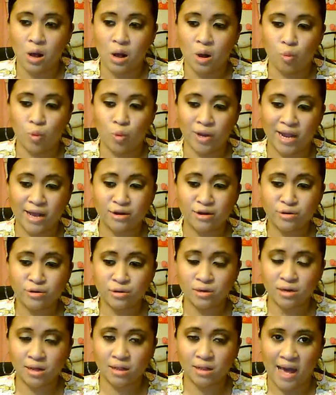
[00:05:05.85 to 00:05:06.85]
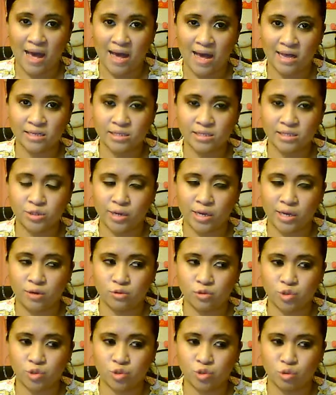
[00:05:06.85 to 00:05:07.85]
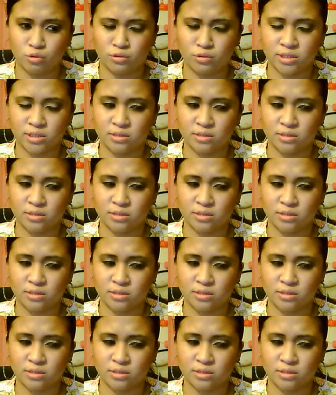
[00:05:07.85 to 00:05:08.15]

when I go to class, when I go to school,